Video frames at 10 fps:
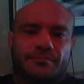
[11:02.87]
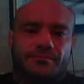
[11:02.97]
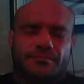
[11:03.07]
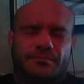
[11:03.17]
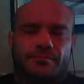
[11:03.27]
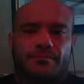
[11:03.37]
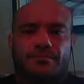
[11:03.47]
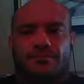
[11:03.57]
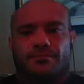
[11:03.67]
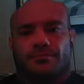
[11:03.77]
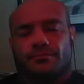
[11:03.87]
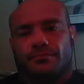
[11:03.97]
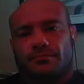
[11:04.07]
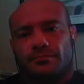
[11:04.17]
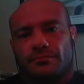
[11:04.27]

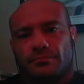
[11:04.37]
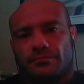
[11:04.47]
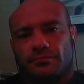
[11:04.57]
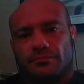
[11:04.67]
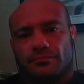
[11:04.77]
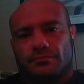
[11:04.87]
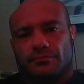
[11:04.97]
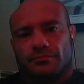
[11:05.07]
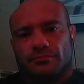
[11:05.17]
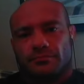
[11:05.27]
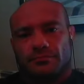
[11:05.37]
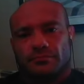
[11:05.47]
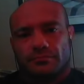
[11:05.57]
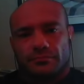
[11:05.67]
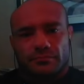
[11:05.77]

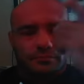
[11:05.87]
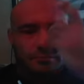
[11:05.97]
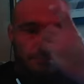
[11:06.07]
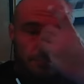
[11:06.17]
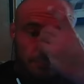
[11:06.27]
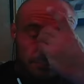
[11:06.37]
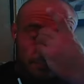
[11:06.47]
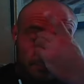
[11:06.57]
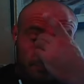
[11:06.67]
The person shown says nothing.